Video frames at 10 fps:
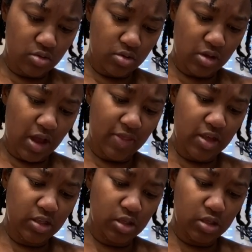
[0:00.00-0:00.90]
Yeah, I
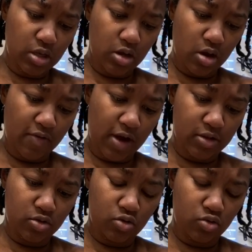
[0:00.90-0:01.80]
think since senior year of high
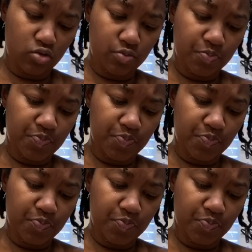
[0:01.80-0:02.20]
school.